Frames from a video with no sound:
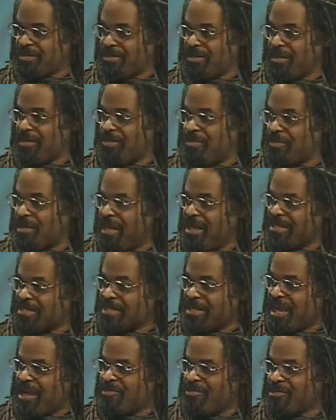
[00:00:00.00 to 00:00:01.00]
So as
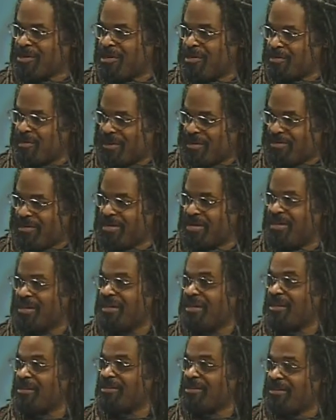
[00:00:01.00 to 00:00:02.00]
an African-American in
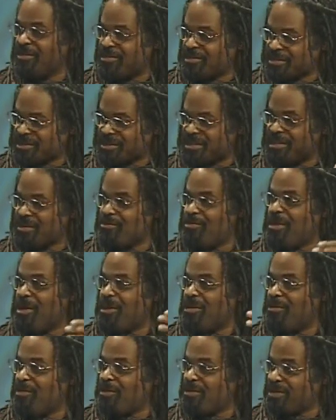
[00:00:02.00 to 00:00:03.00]
a largely
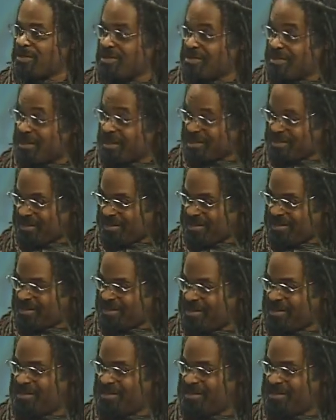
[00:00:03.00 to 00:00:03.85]
white organization,